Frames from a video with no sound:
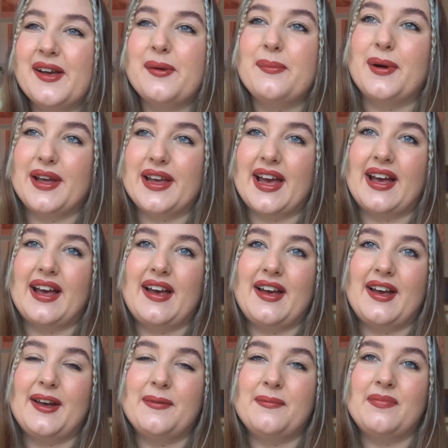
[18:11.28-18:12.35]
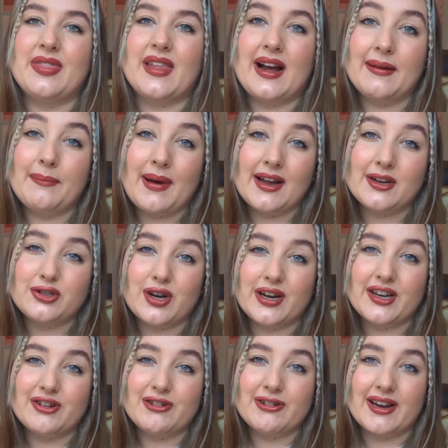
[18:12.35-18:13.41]
But yeah, I might try
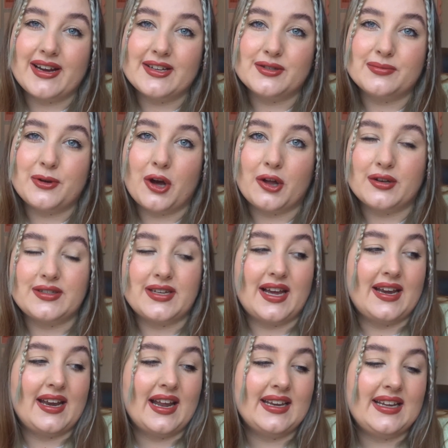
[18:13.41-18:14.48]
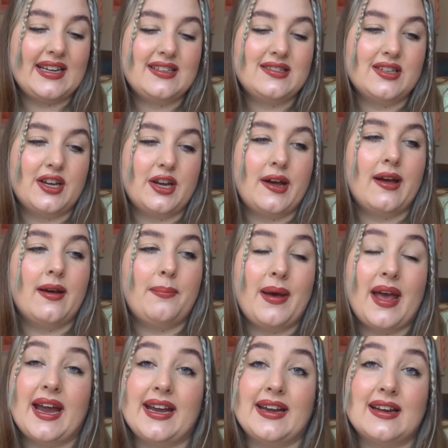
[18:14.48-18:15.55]
and create some content. I need to
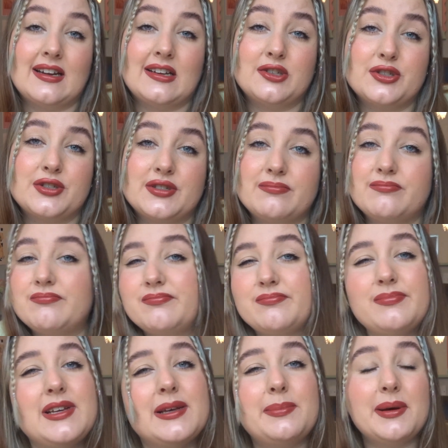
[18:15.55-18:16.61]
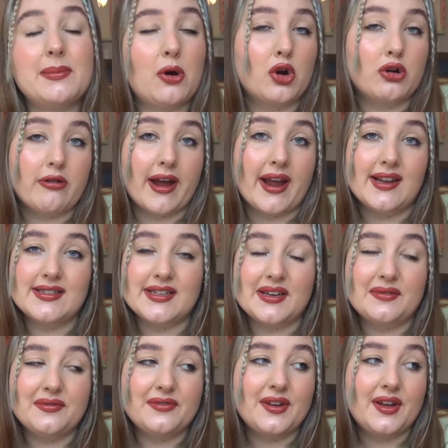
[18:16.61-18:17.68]
paint and just be a bit more
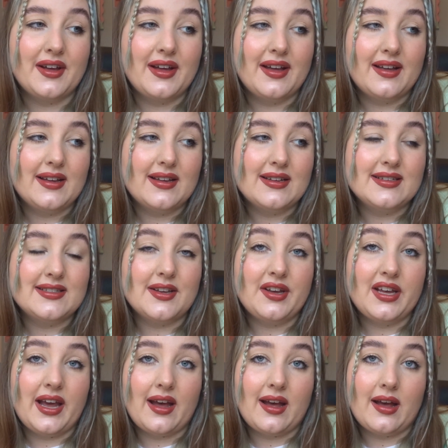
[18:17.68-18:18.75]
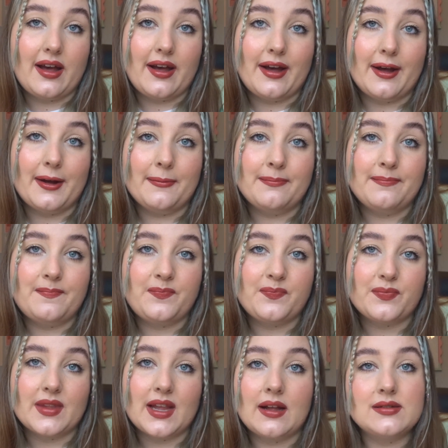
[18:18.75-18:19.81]
creative. So yeah,
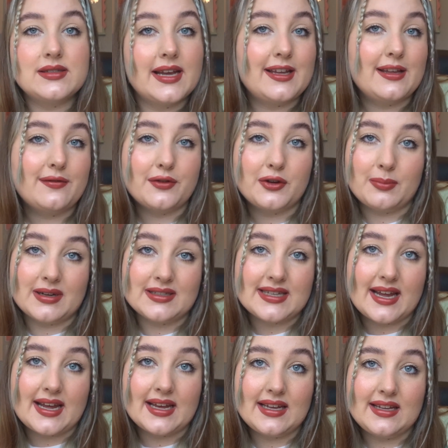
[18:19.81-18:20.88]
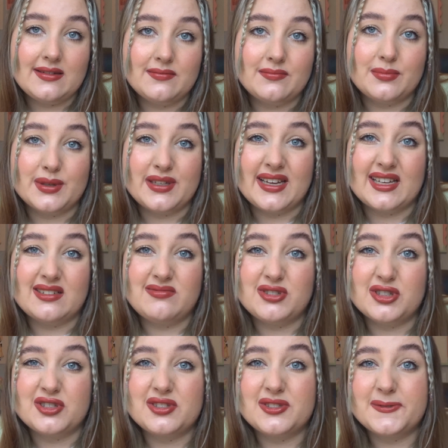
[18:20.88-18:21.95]
I'll take you through my day. But yeah,
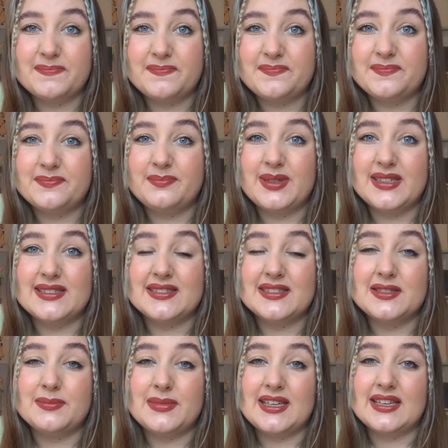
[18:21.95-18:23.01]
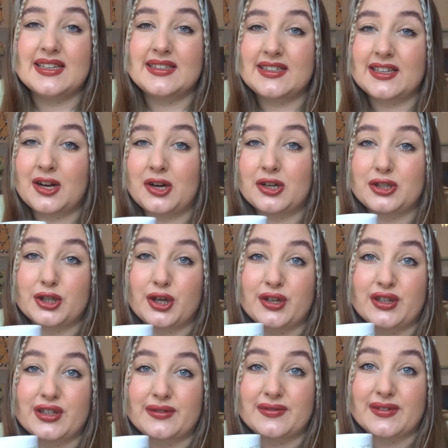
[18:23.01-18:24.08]
just business meeting and a hot
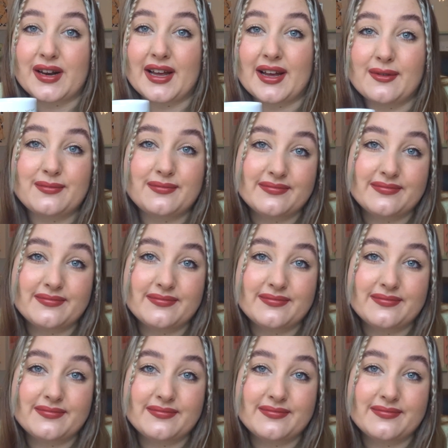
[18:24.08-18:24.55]
chocolate for now.